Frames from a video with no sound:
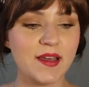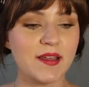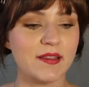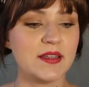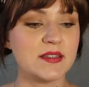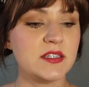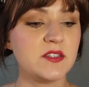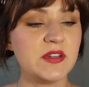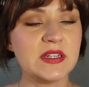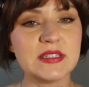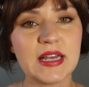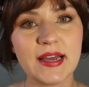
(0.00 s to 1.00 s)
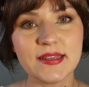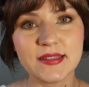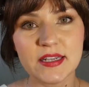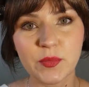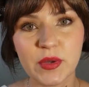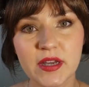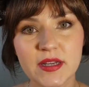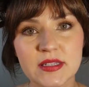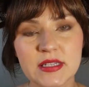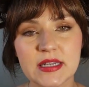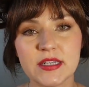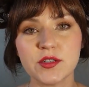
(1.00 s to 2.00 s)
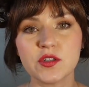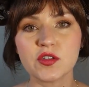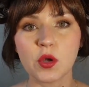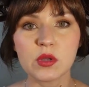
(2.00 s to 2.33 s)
This is fantastic because it is so